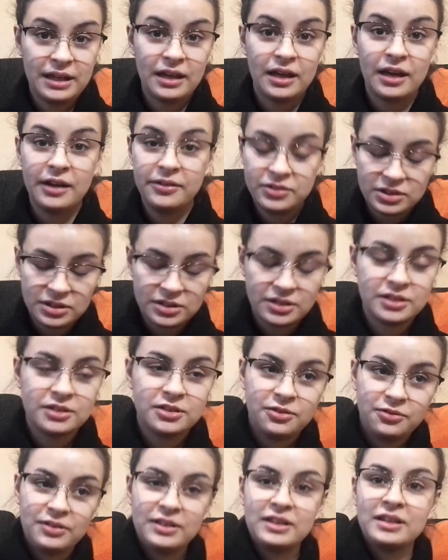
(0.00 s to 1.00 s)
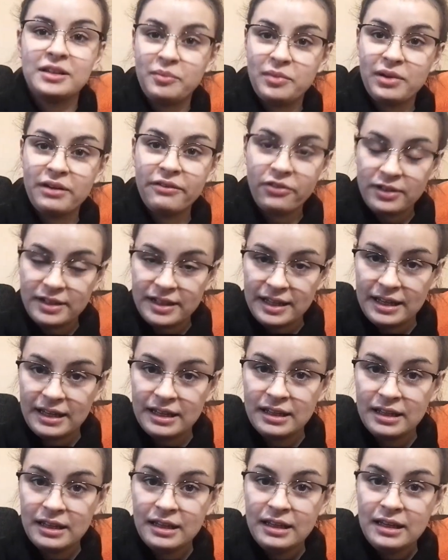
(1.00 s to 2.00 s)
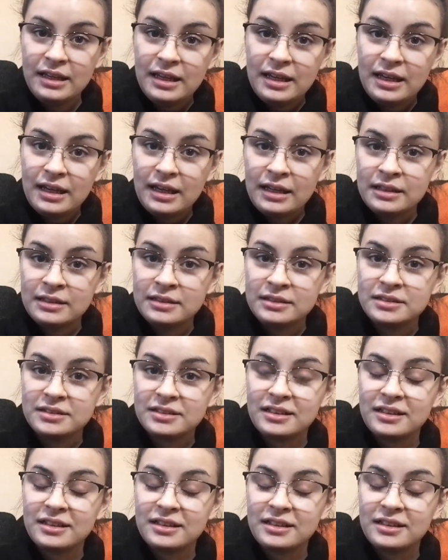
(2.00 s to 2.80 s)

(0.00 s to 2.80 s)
I've started to feel them every day, and